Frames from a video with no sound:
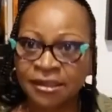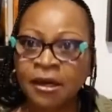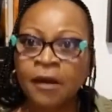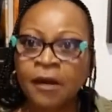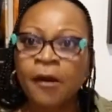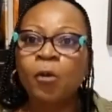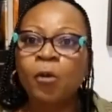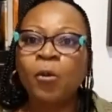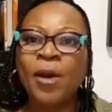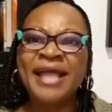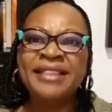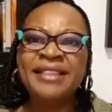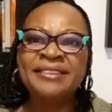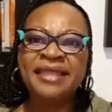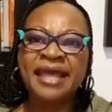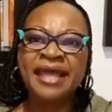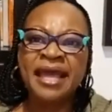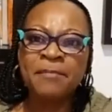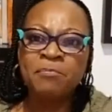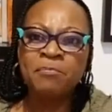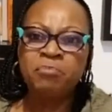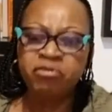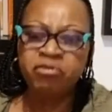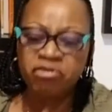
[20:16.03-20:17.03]
When
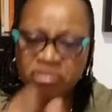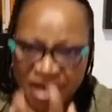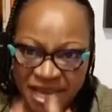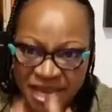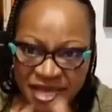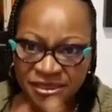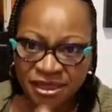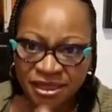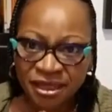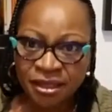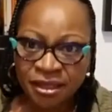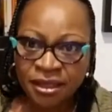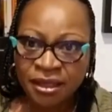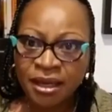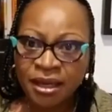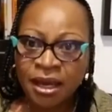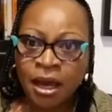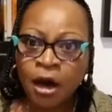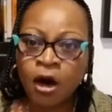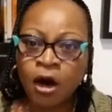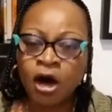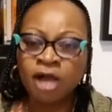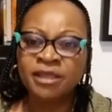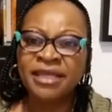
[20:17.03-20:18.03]
they breathe
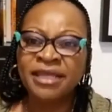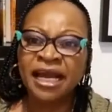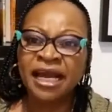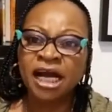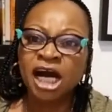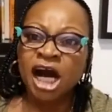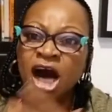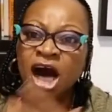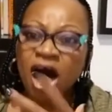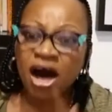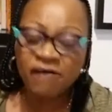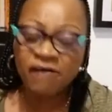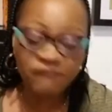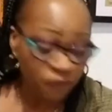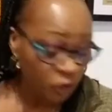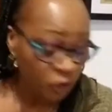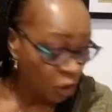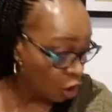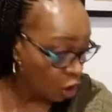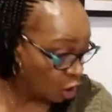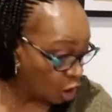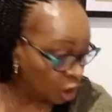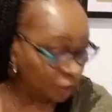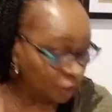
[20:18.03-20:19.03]
or they cough
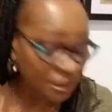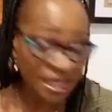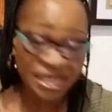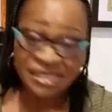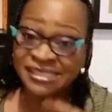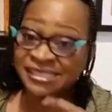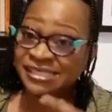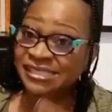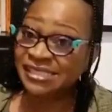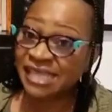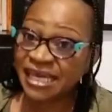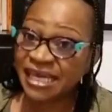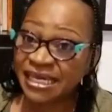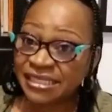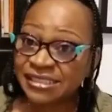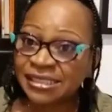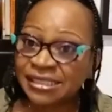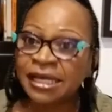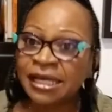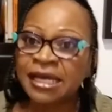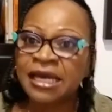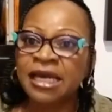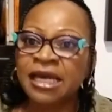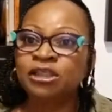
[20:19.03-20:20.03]
or they sneeze,
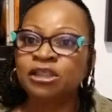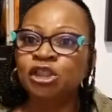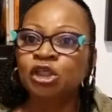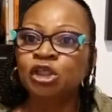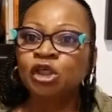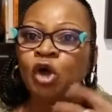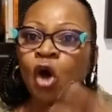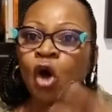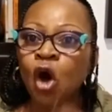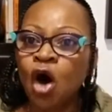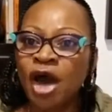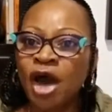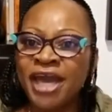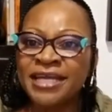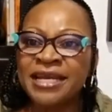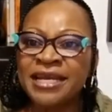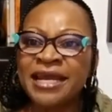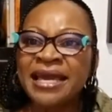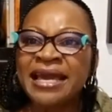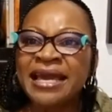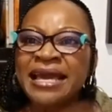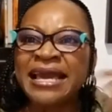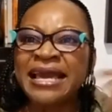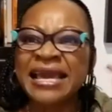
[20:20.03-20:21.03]
it's going
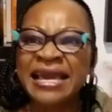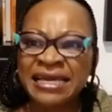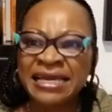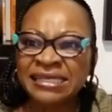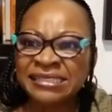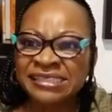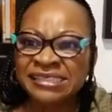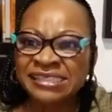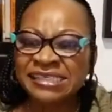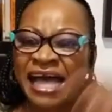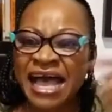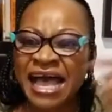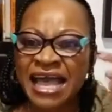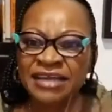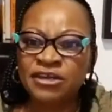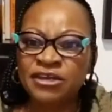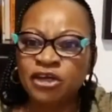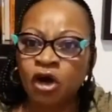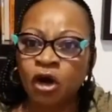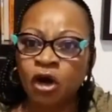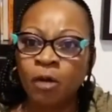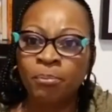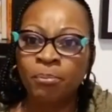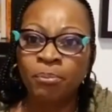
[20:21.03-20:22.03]
inside
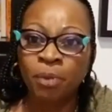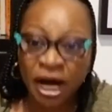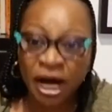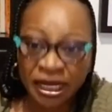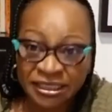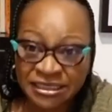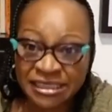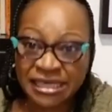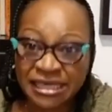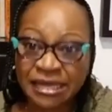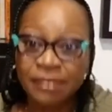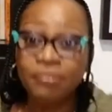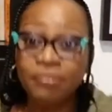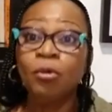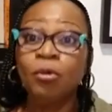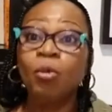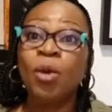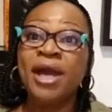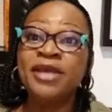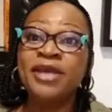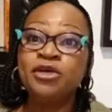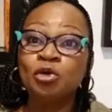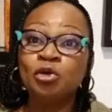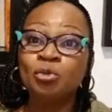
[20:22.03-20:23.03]
your body
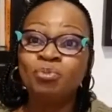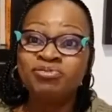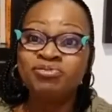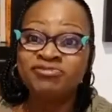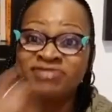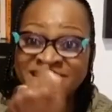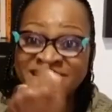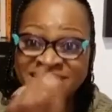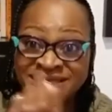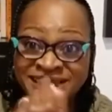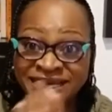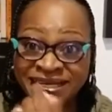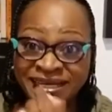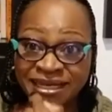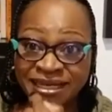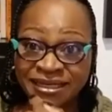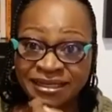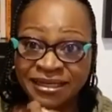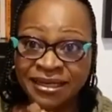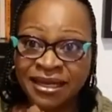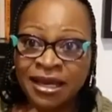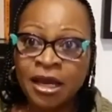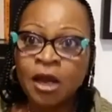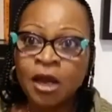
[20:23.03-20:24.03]
when you breathe it in.
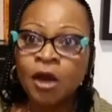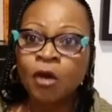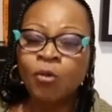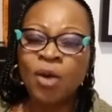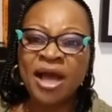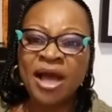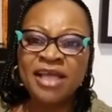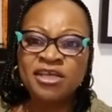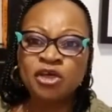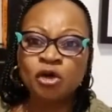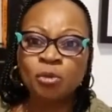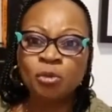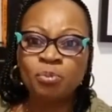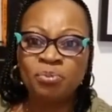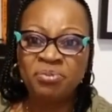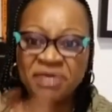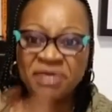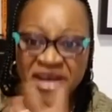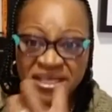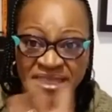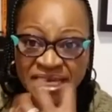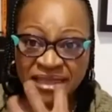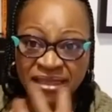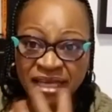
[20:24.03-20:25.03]
When you
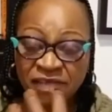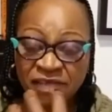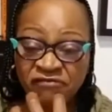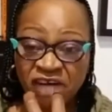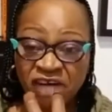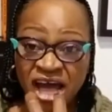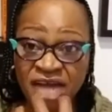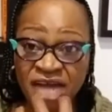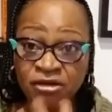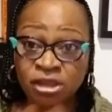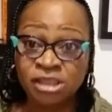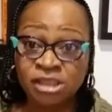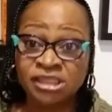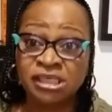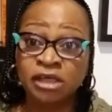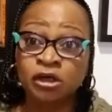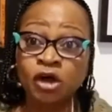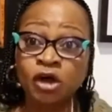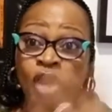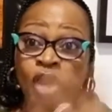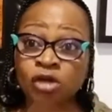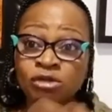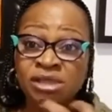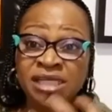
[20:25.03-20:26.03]
breathe in the virus, it
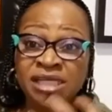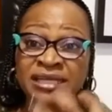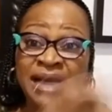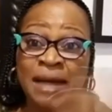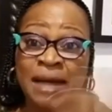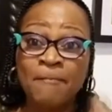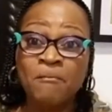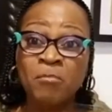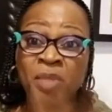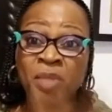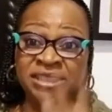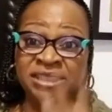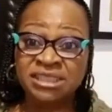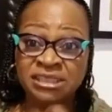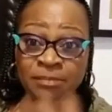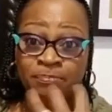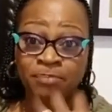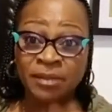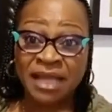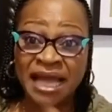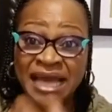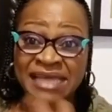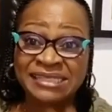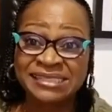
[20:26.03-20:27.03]
goes in and
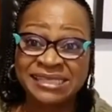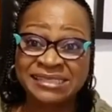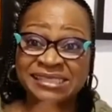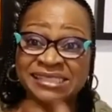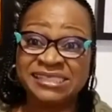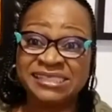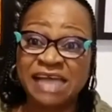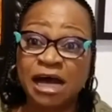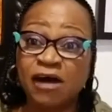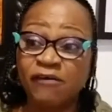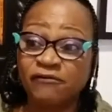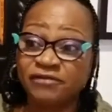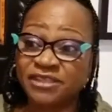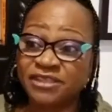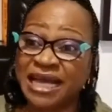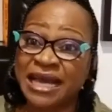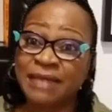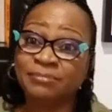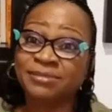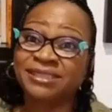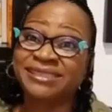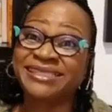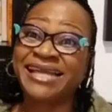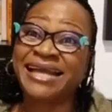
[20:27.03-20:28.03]
multiplies itself
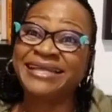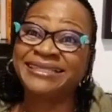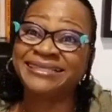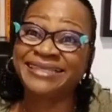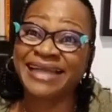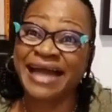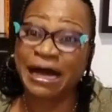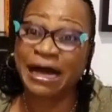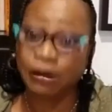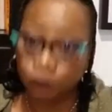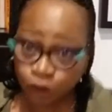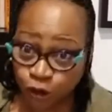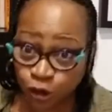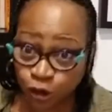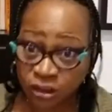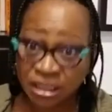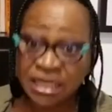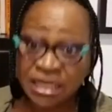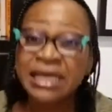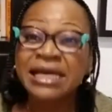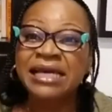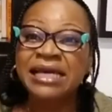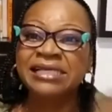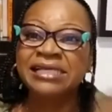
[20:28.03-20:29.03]
times 10,000
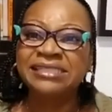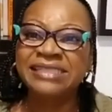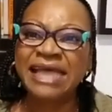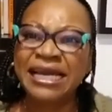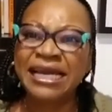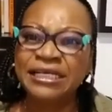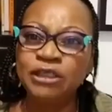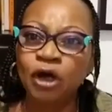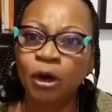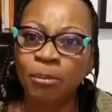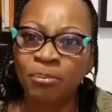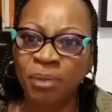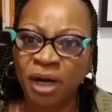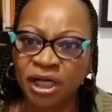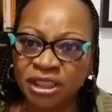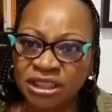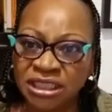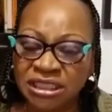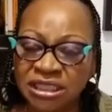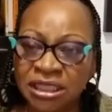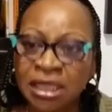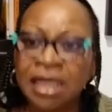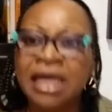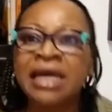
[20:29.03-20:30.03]
inside your
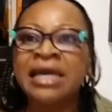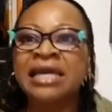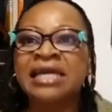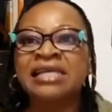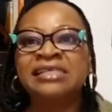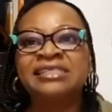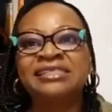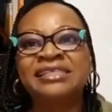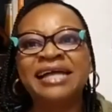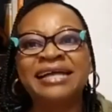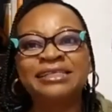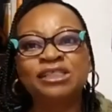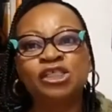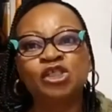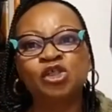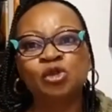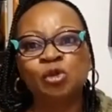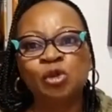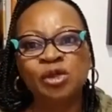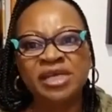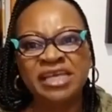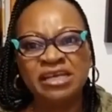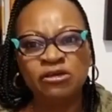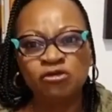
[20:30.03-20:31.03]
body. It starts
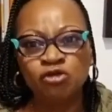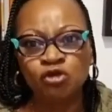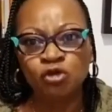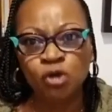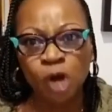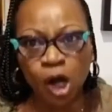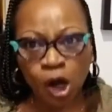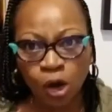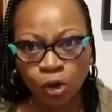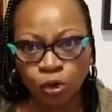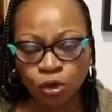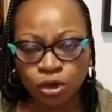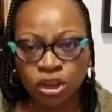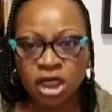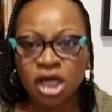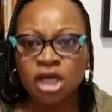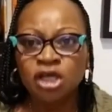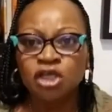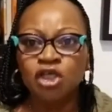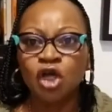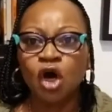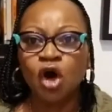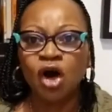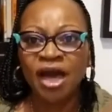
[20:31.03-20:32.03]
to erode
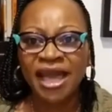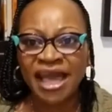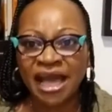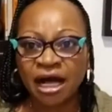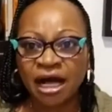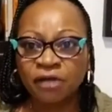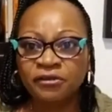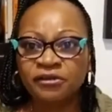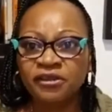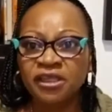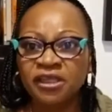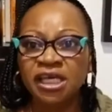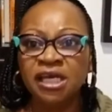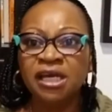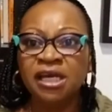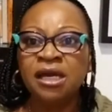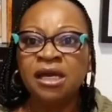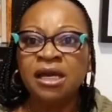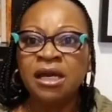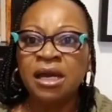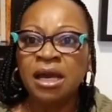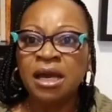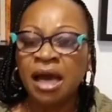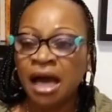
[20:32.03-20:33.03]
your healthy
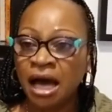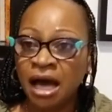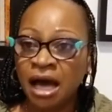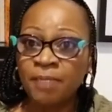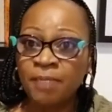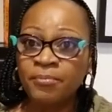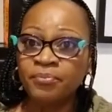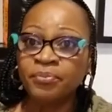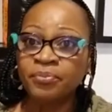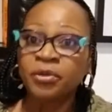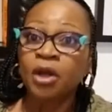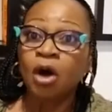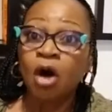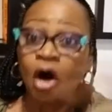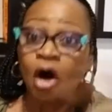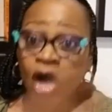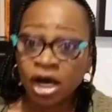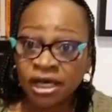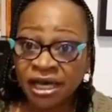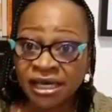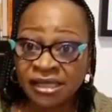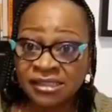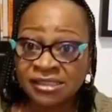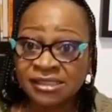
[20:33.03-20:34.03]

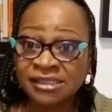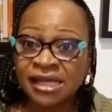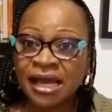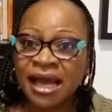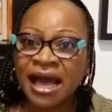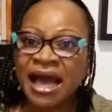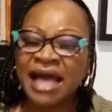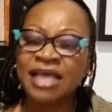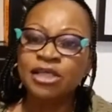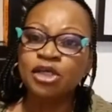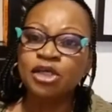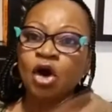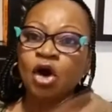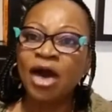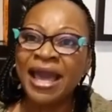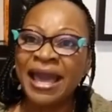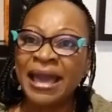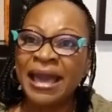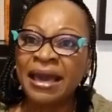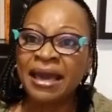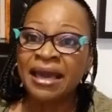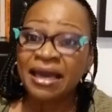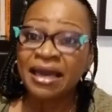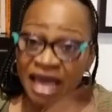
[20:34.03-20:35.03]
organs and your
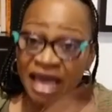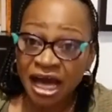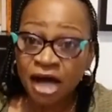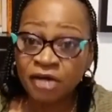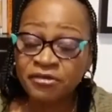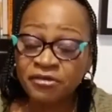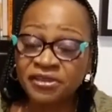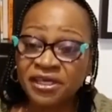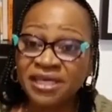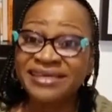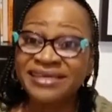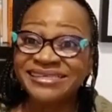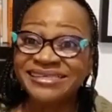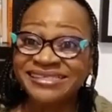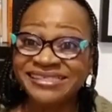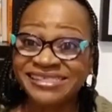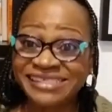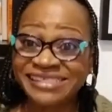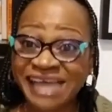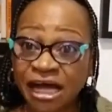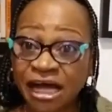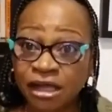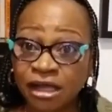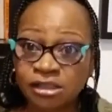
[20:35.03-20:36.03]
healthy
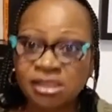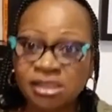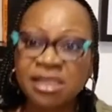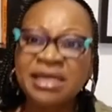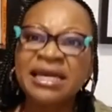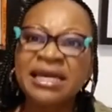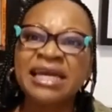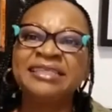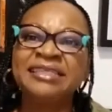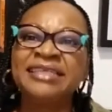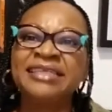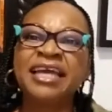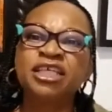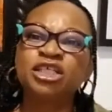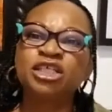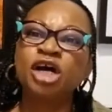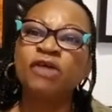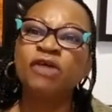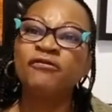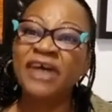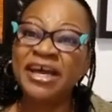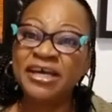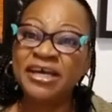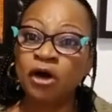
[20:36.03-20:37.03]
cells. It takes
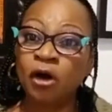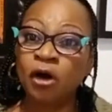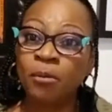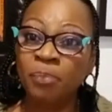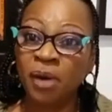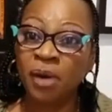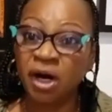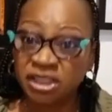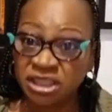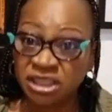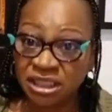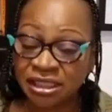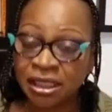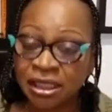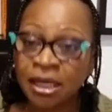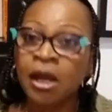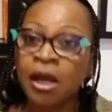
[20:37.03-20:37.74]
over your body.